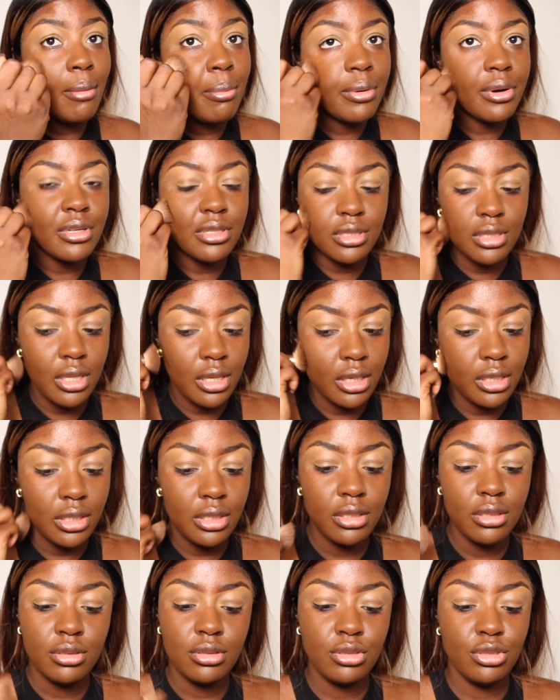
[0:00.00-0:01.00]
personally
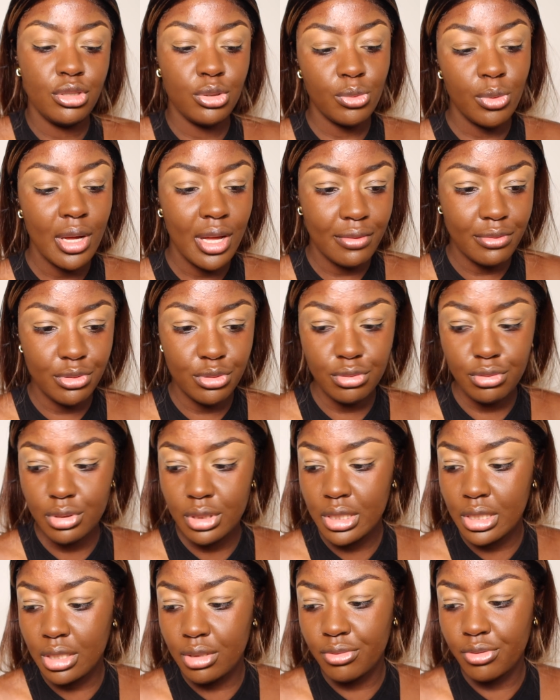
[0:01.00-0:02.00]
don't have a
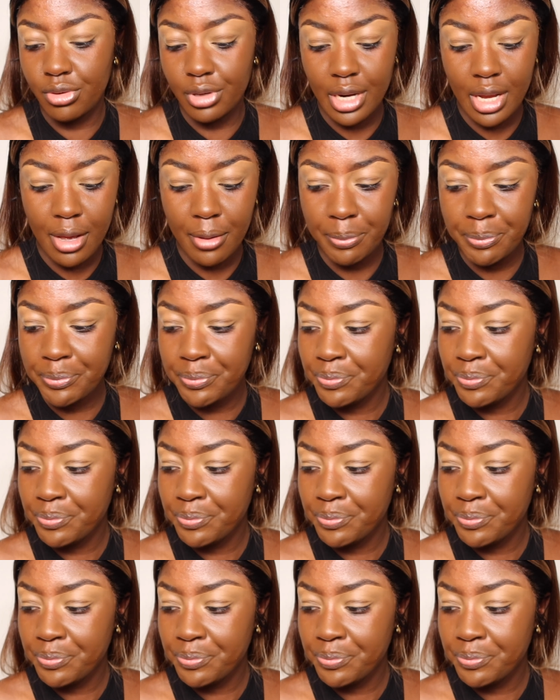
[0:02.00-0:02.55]
routine for that.